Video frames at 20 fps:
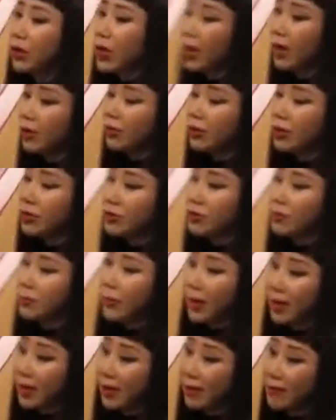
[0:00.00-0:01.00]
when I went to
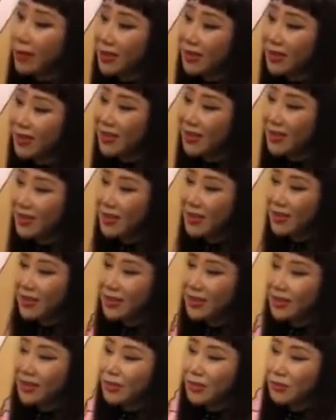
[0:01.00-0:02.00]
Miami
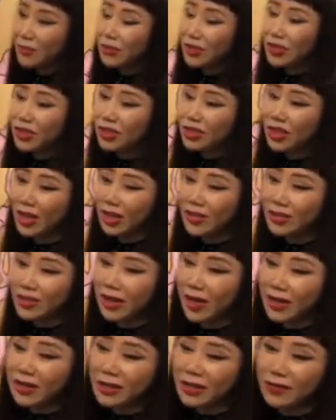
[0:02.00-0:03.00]
was a Juan
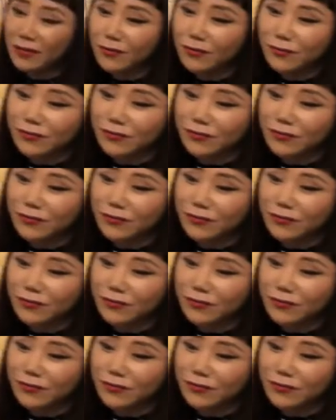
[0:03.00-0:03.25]
Gatti in a